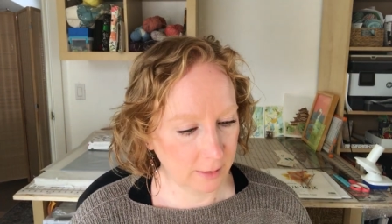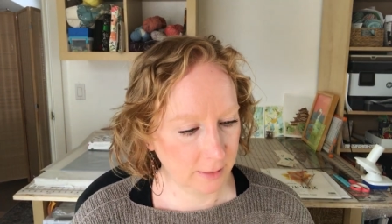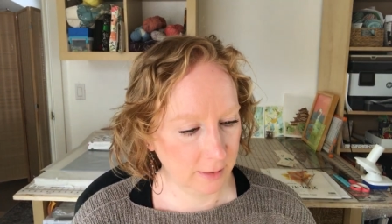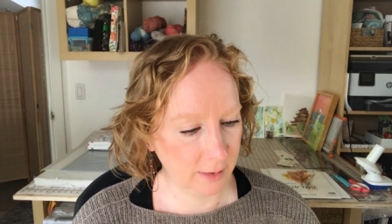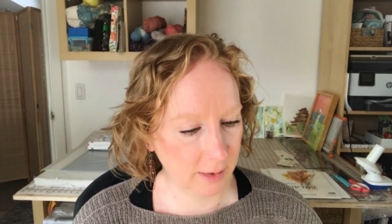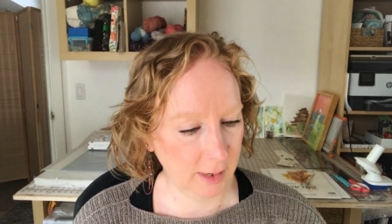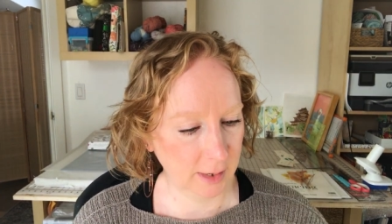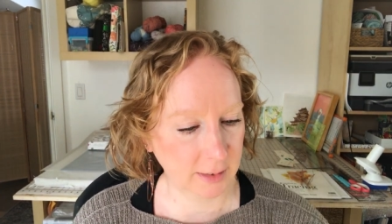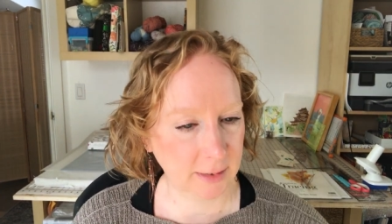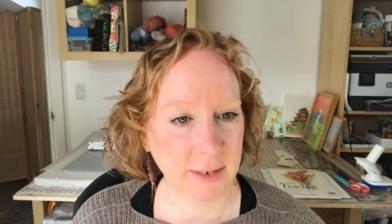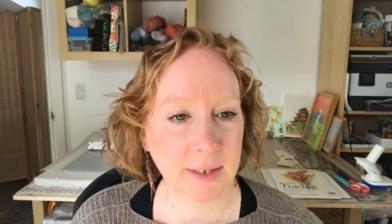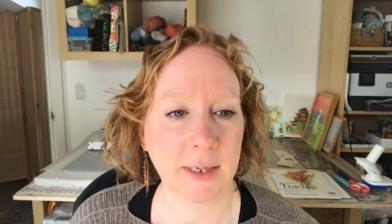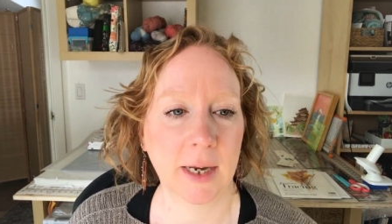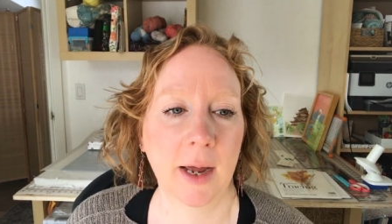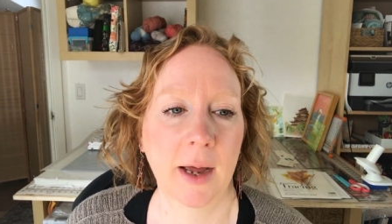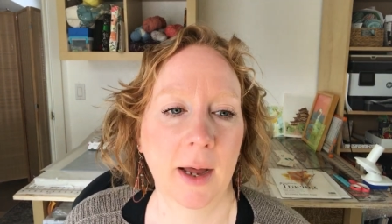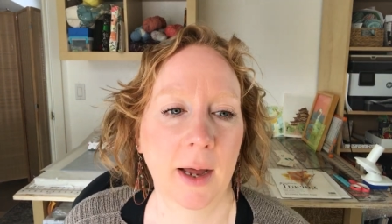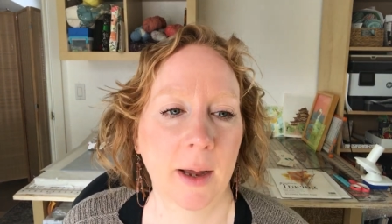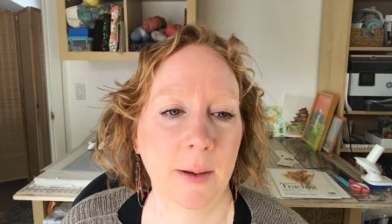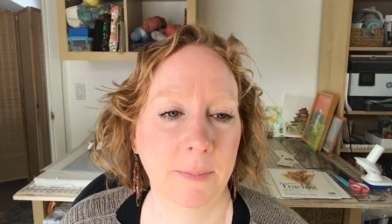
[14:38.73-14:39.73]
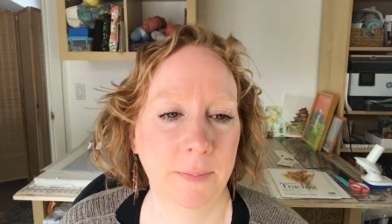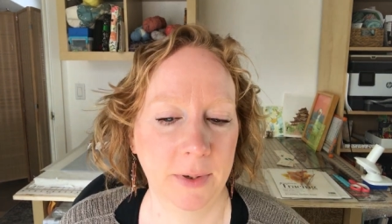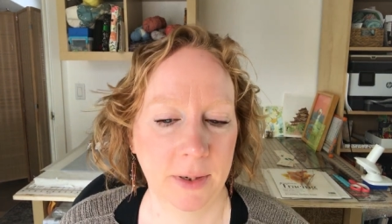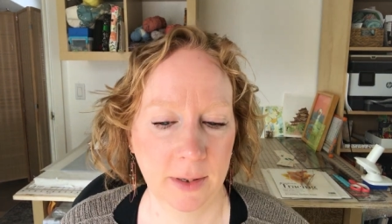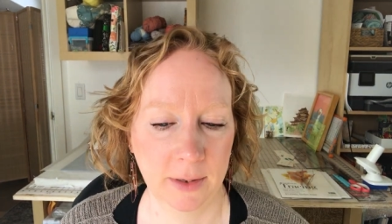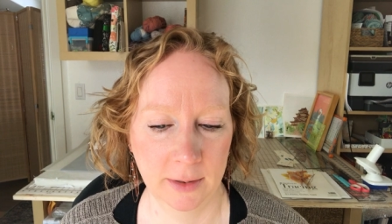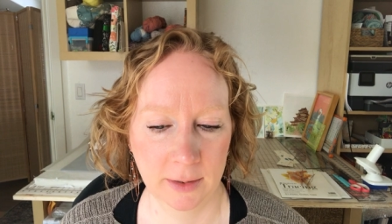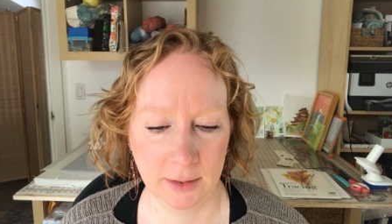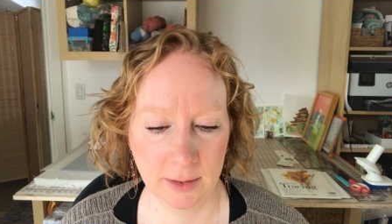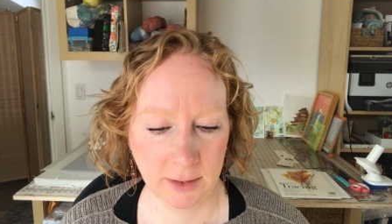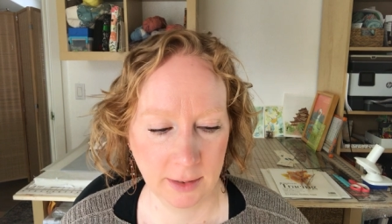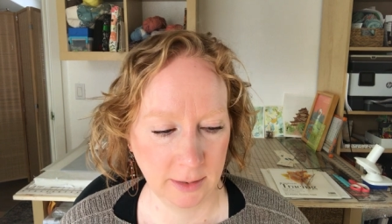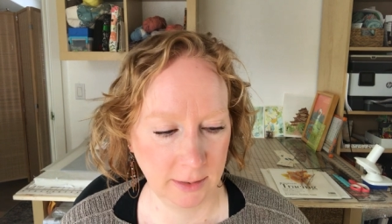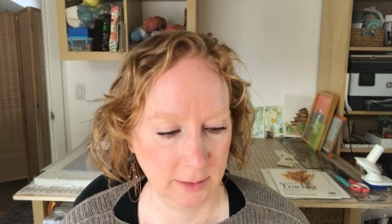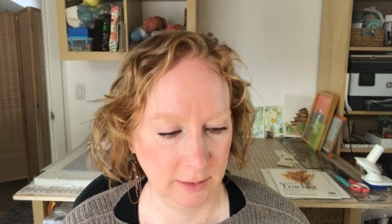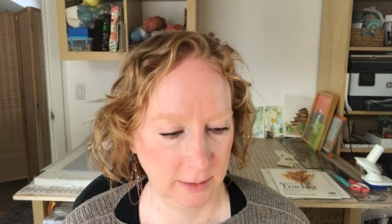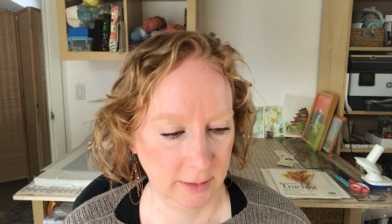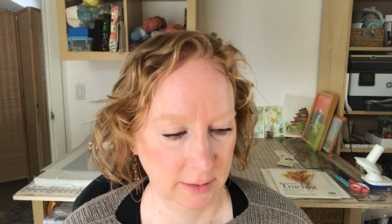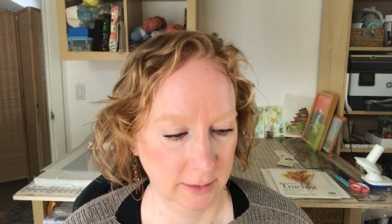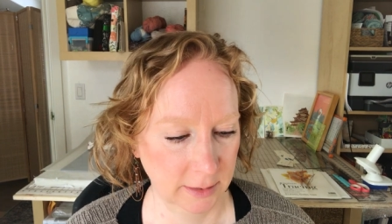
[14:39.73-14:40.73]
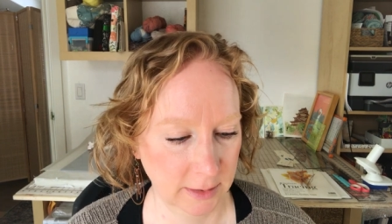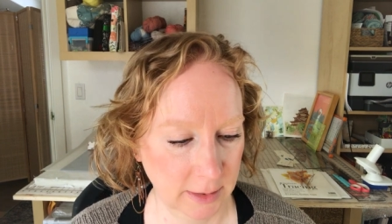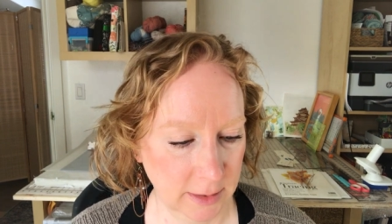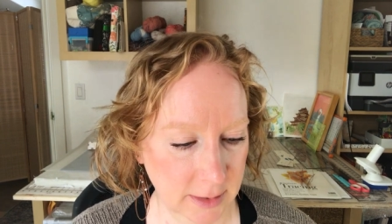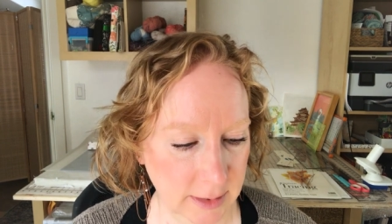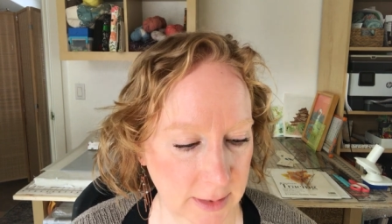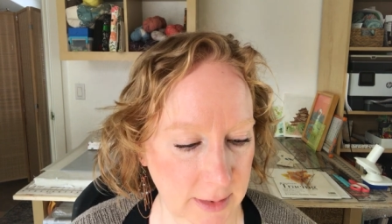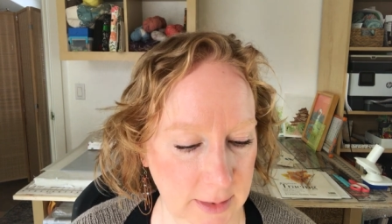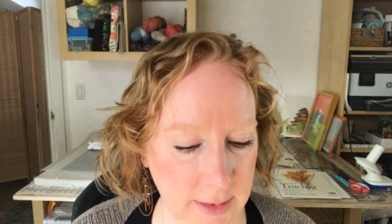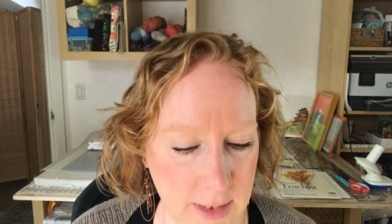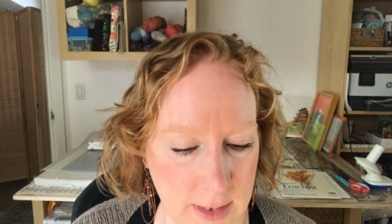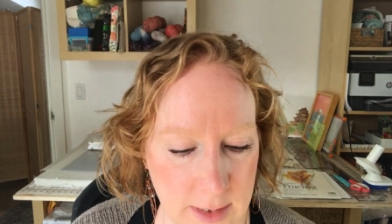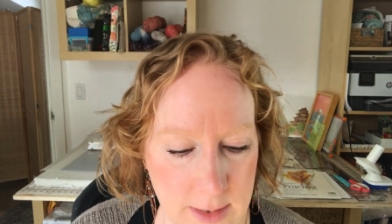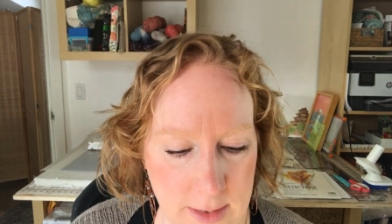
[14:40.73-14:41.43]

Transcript: Next up is